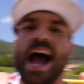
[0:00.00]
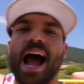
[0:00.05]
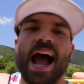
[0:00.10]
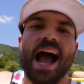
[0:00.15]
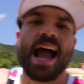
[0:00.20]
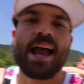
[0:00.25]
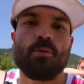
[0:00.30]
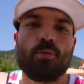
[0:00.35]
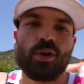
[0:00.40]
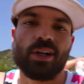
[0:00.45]

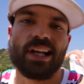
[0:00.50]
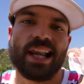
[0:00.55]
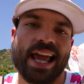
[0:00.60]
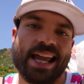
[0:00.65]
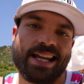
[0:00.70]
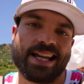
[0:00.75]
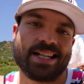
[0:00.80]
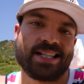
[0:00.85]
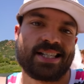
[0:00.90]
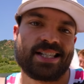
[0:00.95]
I would
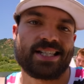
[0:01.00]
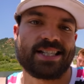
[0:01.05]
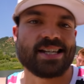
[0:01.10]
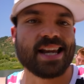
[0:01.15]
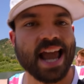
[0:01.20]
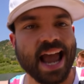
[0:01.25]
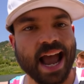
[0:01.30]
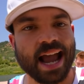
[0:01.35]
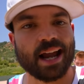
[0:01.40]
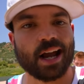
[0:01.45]
like a
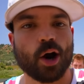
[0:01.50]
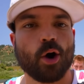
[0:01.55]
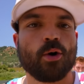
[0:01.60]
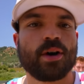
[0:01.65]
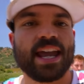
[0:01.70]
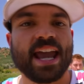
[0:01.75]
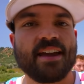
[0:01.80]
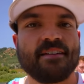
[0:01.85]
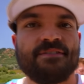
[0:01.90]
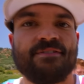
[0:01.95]
snack.
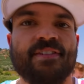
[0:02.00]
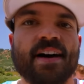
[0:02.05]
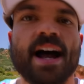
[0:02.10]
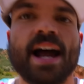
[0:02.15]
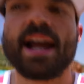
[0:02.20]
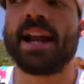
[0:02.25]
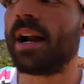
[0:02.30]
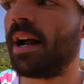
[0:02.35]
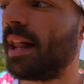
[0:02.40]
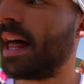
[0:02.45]
Okay,
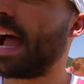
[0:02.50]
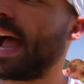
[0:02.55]
fine, I'll